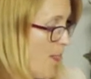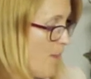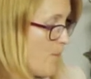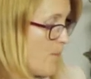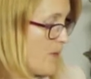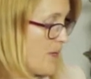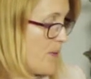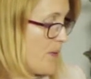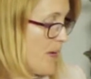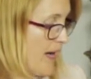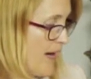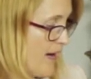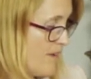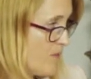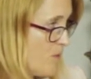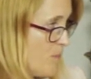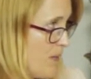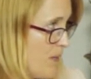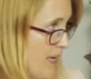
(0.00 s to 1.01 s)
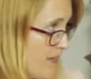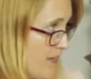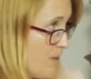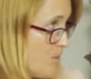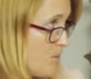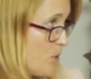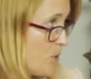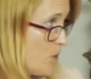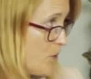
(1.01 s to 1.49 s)
When you have a bad
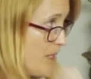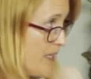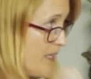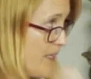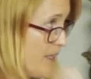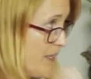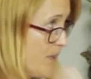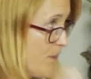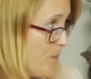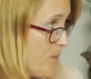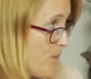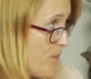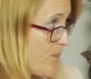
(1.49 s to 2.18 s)
employee,